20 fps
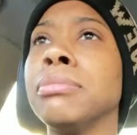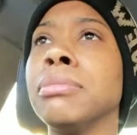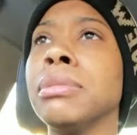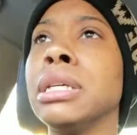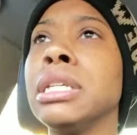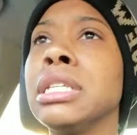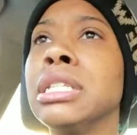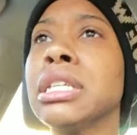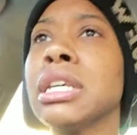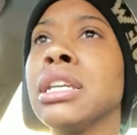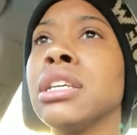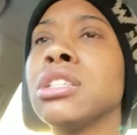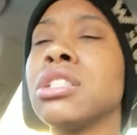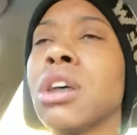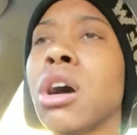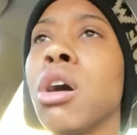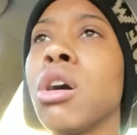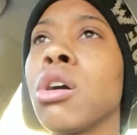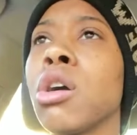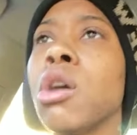he said it's
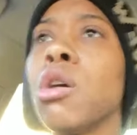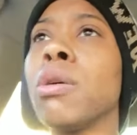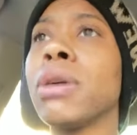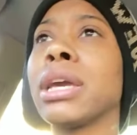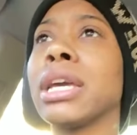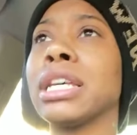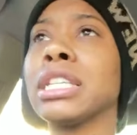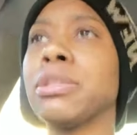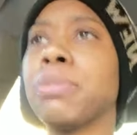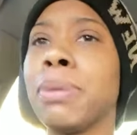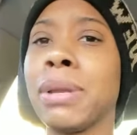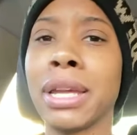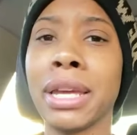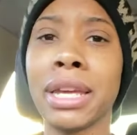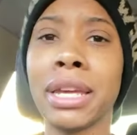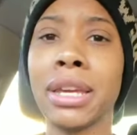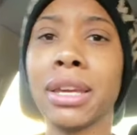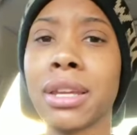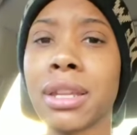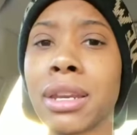all going as
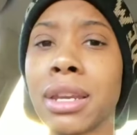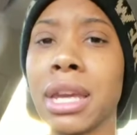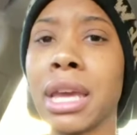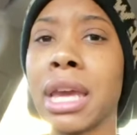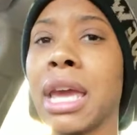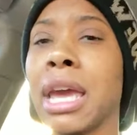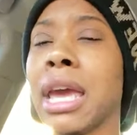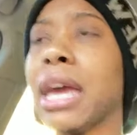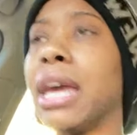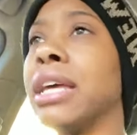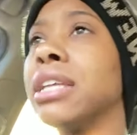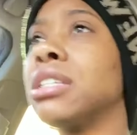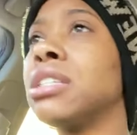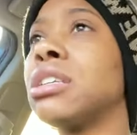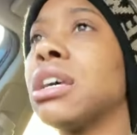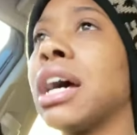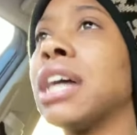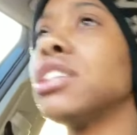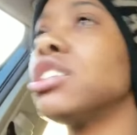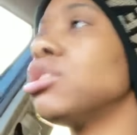planned. And
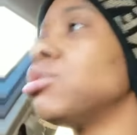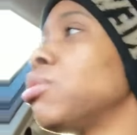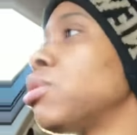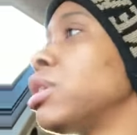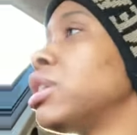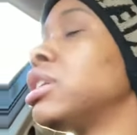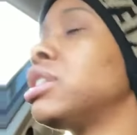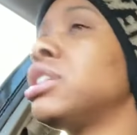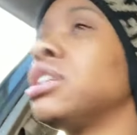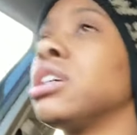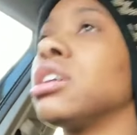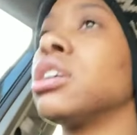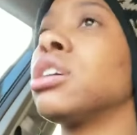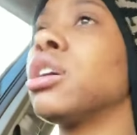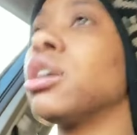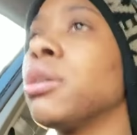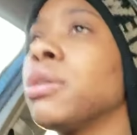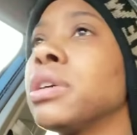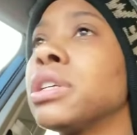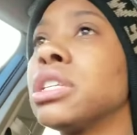so I just wanted to
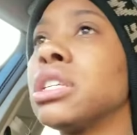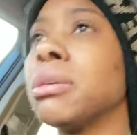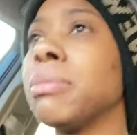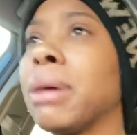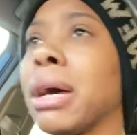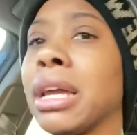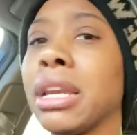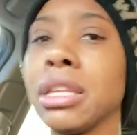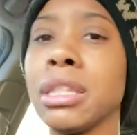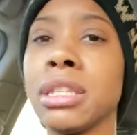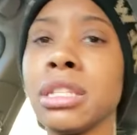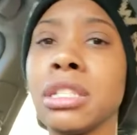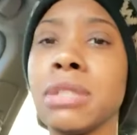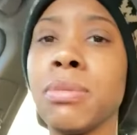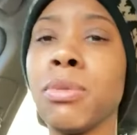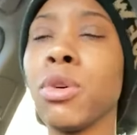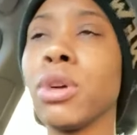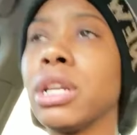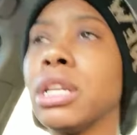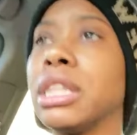encourage somebody this
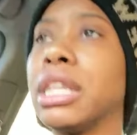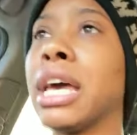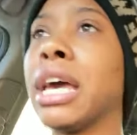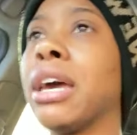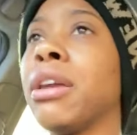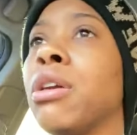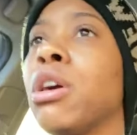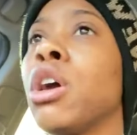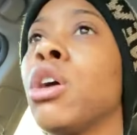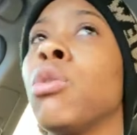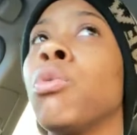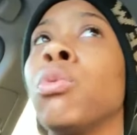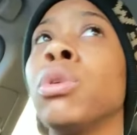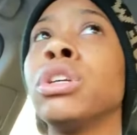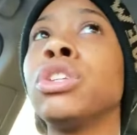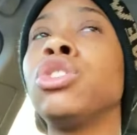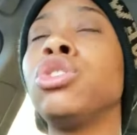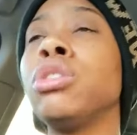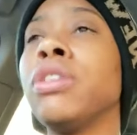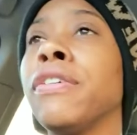morning that
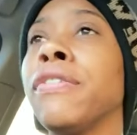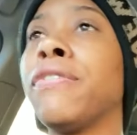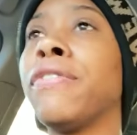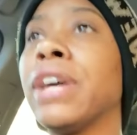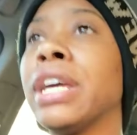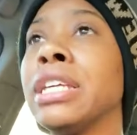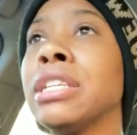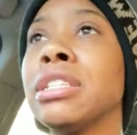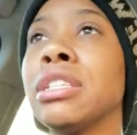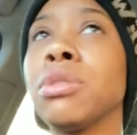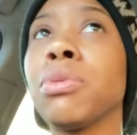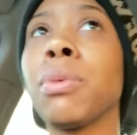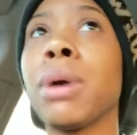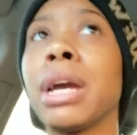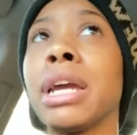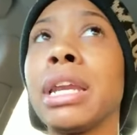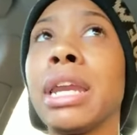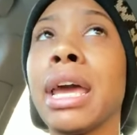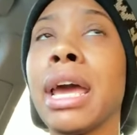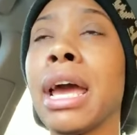what you're facing
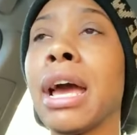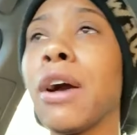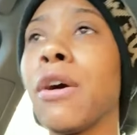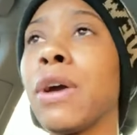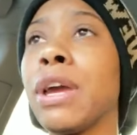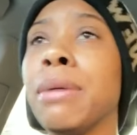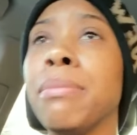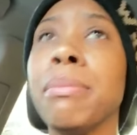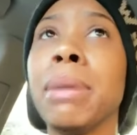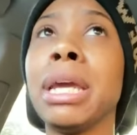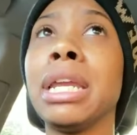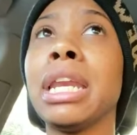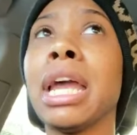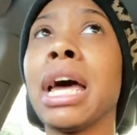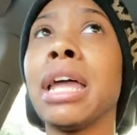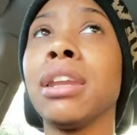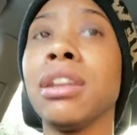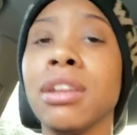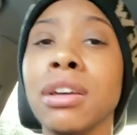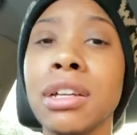right now, it may
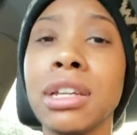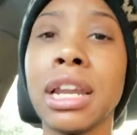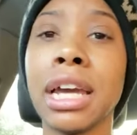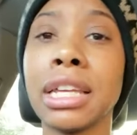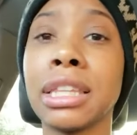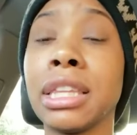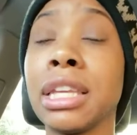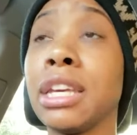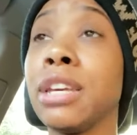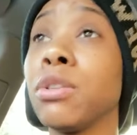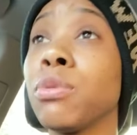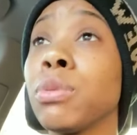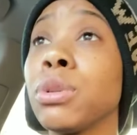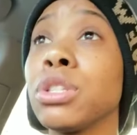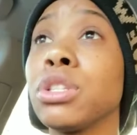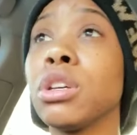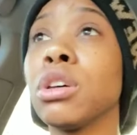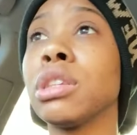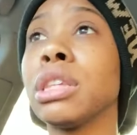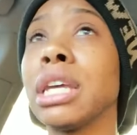not look like the end
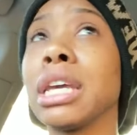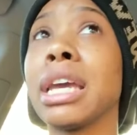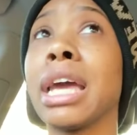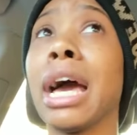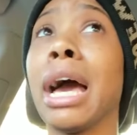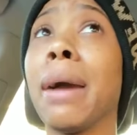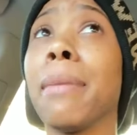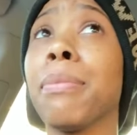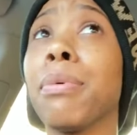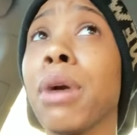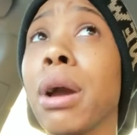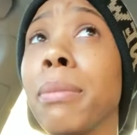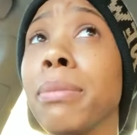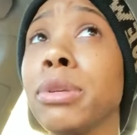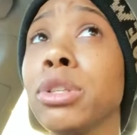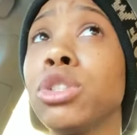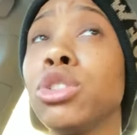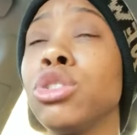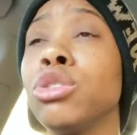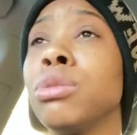result that God
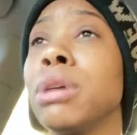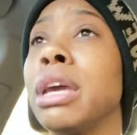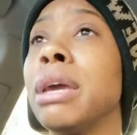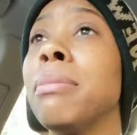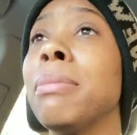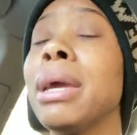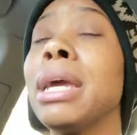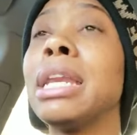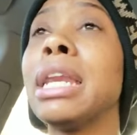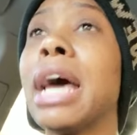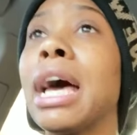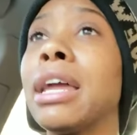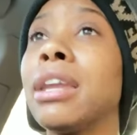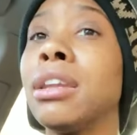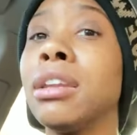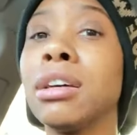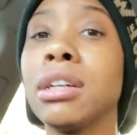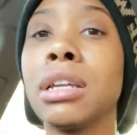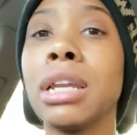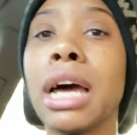promised you. It may not
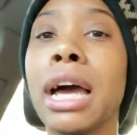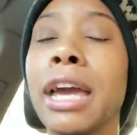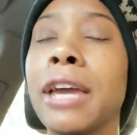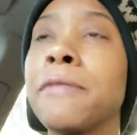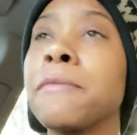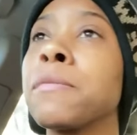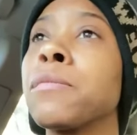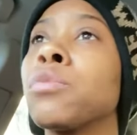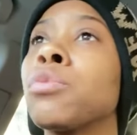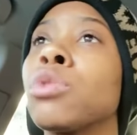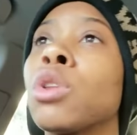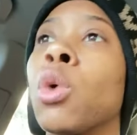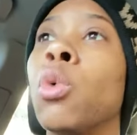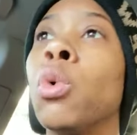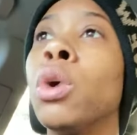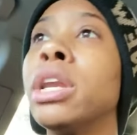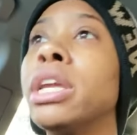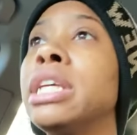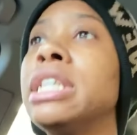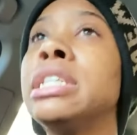look like
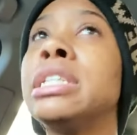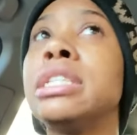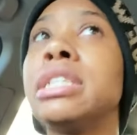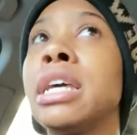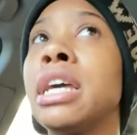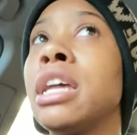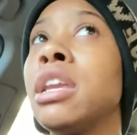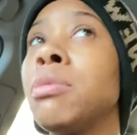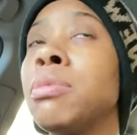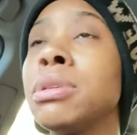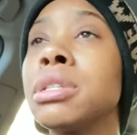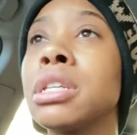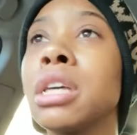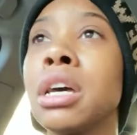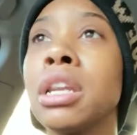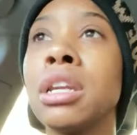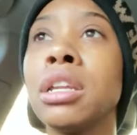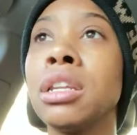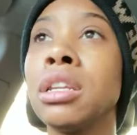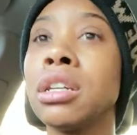what he said it was
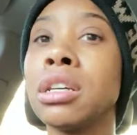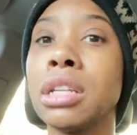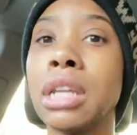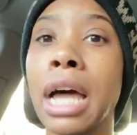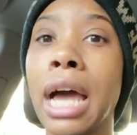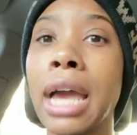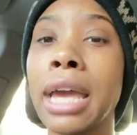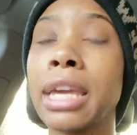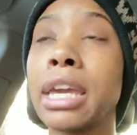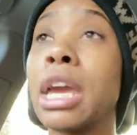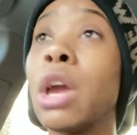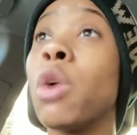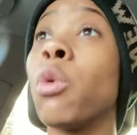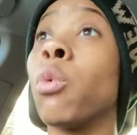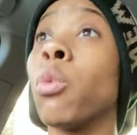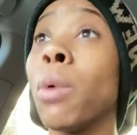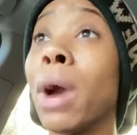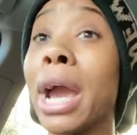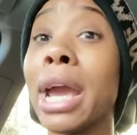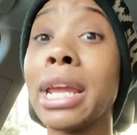going to look like
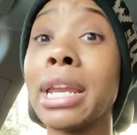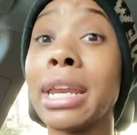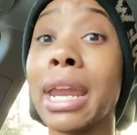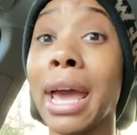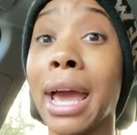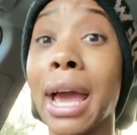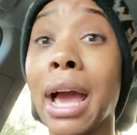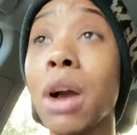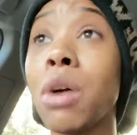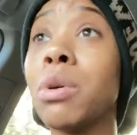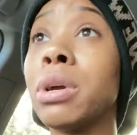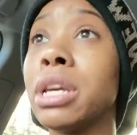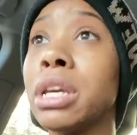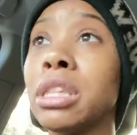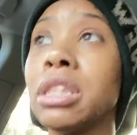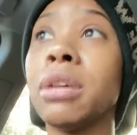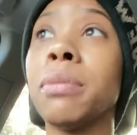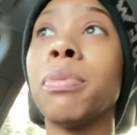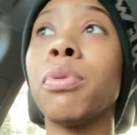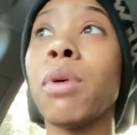right now
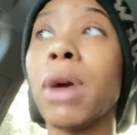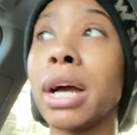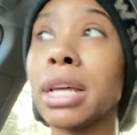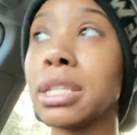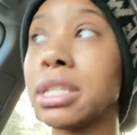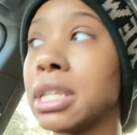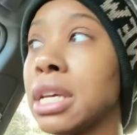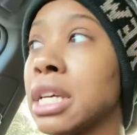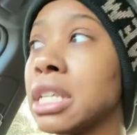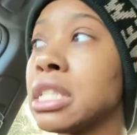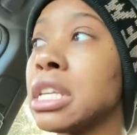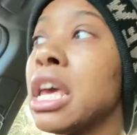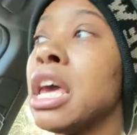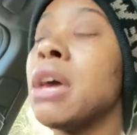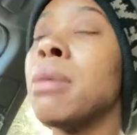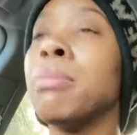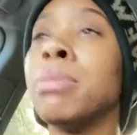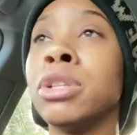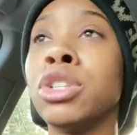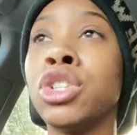in the process,
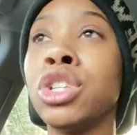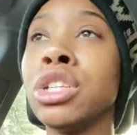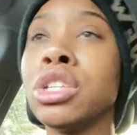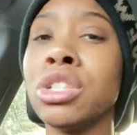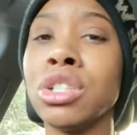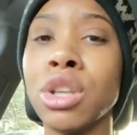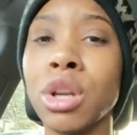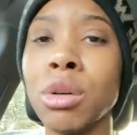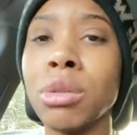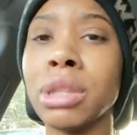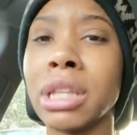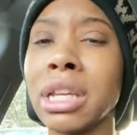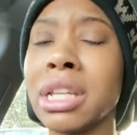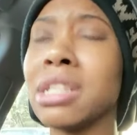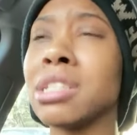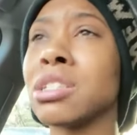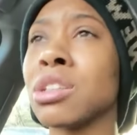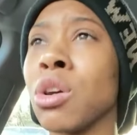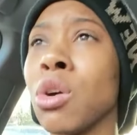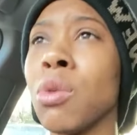but just know that
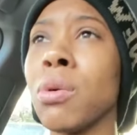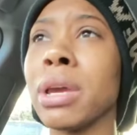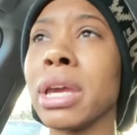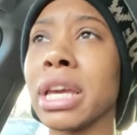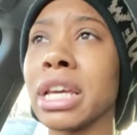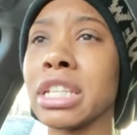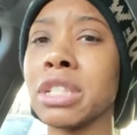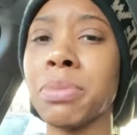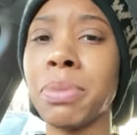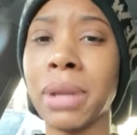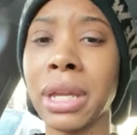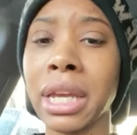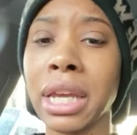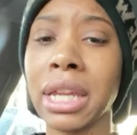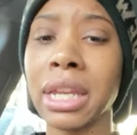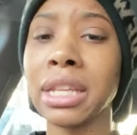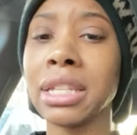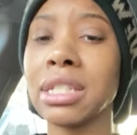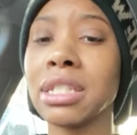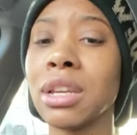it's going as
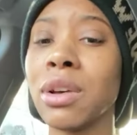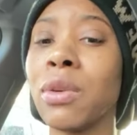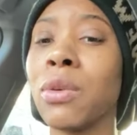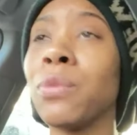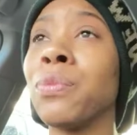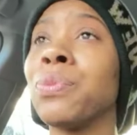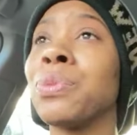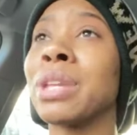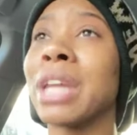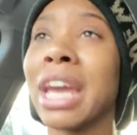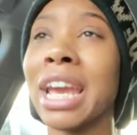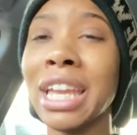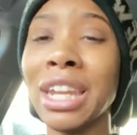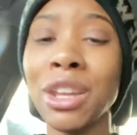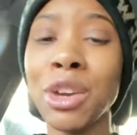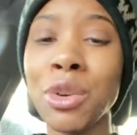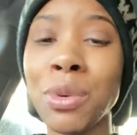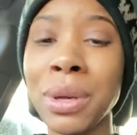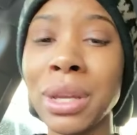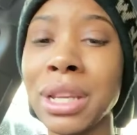planned. And so, hey,
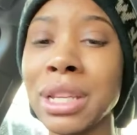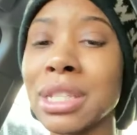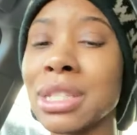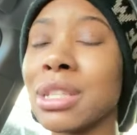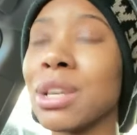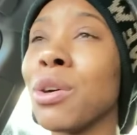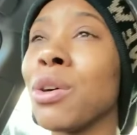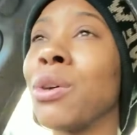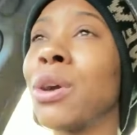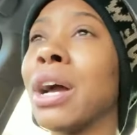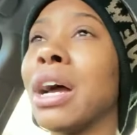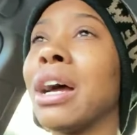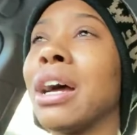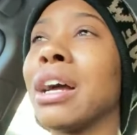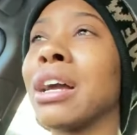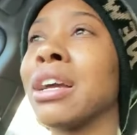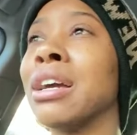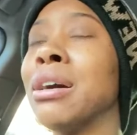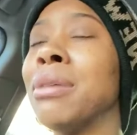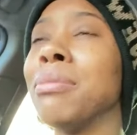Laquita, so
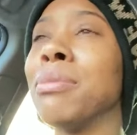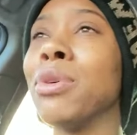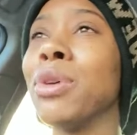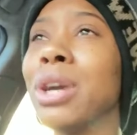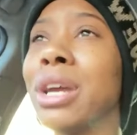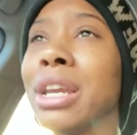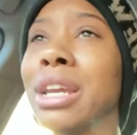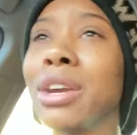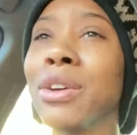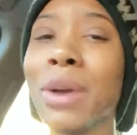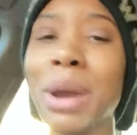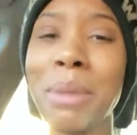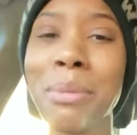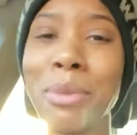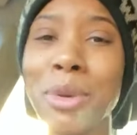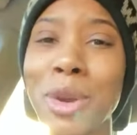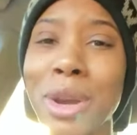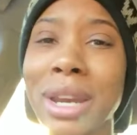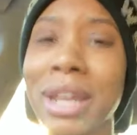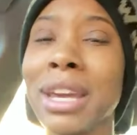good morning, great
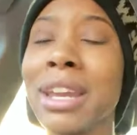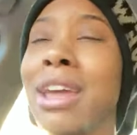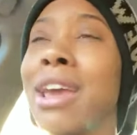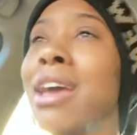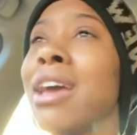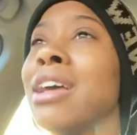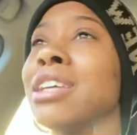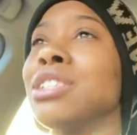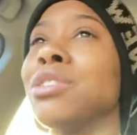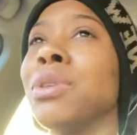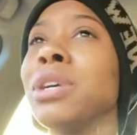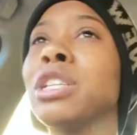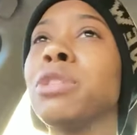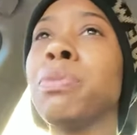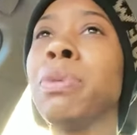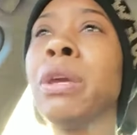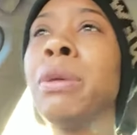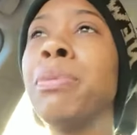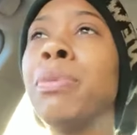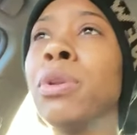morning. So as
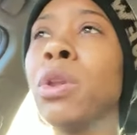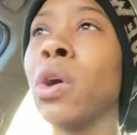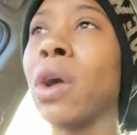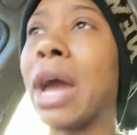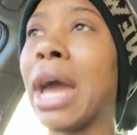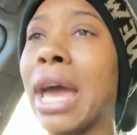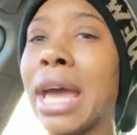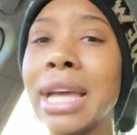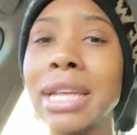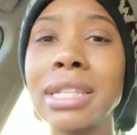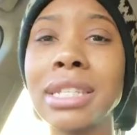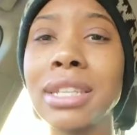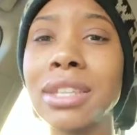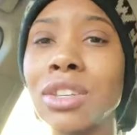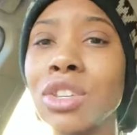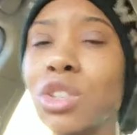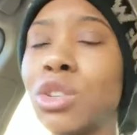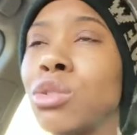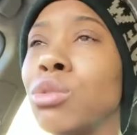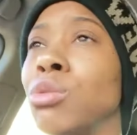people are
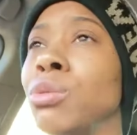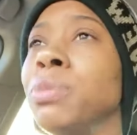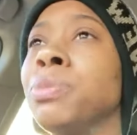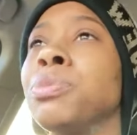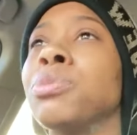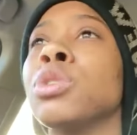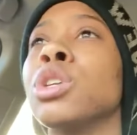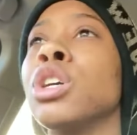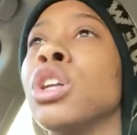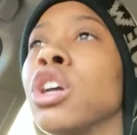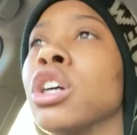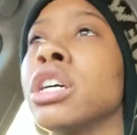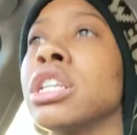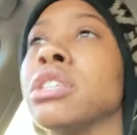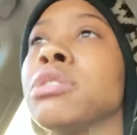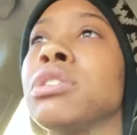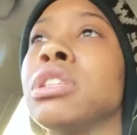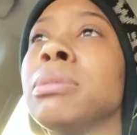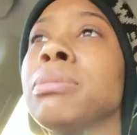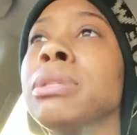asking you, you know,
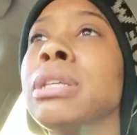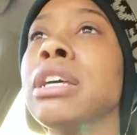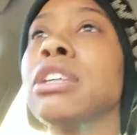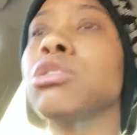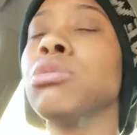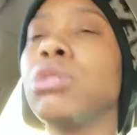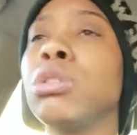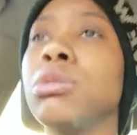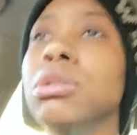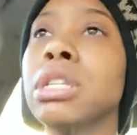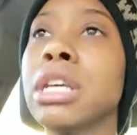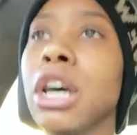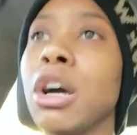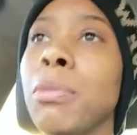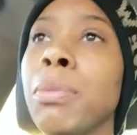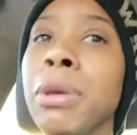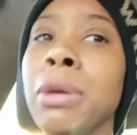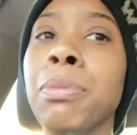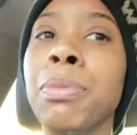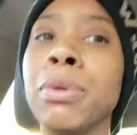because sometimes when you tell
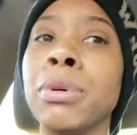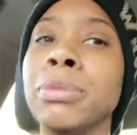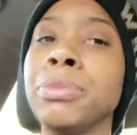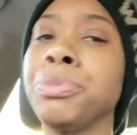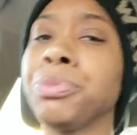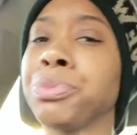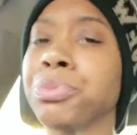people